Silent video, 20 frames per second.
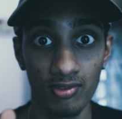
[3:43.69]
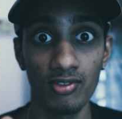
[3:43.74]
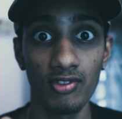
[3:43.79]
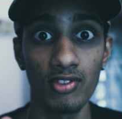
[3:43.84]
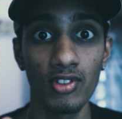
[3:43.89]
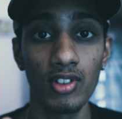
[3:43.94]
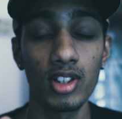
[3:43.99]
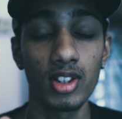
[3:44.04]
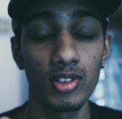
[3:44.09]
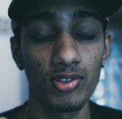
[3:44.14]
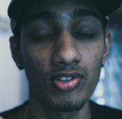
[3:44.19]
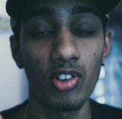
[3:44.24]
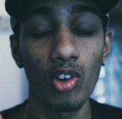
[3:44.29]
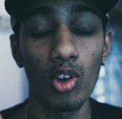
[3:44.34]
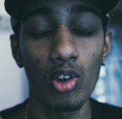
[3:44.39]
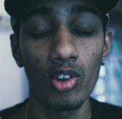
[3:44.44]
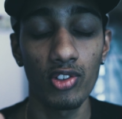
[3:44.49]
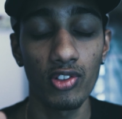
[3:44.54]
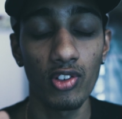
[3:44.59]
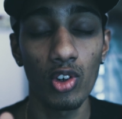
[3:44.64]
with
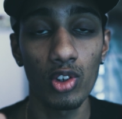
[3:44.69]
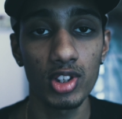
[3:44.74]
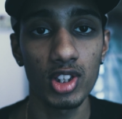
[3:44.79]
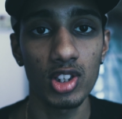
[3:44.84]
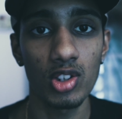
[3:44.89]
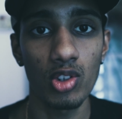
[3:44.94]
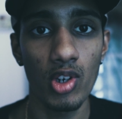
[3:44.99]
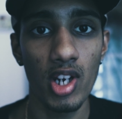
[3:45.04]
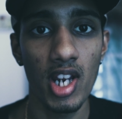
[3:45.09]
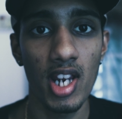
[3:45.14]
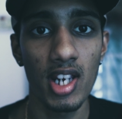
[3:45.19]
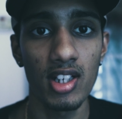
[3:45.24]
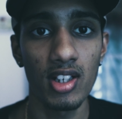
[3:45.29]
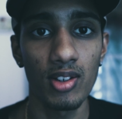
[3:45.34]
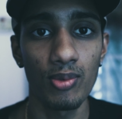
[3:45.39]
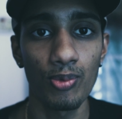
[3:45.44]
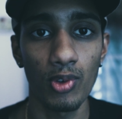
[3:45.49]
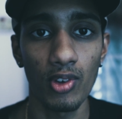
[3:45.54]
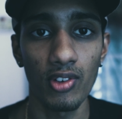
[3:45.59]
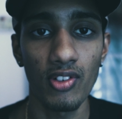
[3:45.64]
false created
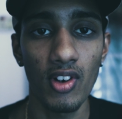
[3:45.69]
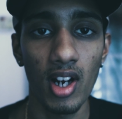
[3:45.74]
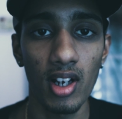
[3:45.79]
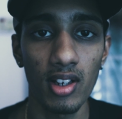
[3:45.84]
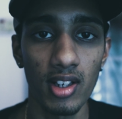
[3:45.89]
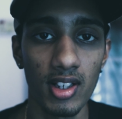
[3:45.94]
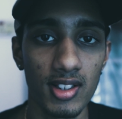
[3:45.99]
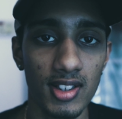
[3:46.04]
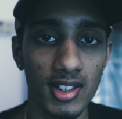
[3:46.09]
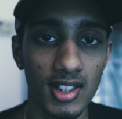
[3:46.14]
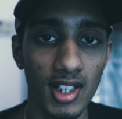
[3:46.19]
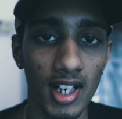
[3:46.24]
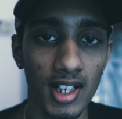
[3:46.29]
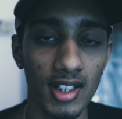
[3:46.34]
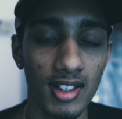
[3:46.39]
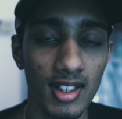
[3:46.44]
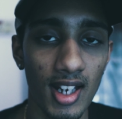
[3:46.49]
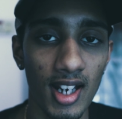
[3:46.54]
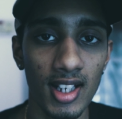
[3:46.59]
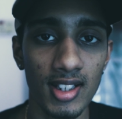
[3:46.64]
profile
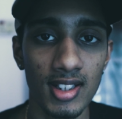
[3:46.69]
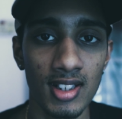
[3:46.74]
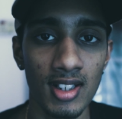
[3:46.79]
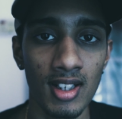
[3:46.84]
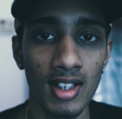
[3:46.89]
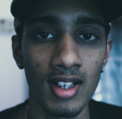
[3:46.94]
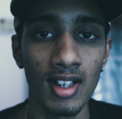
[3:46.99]
inside that,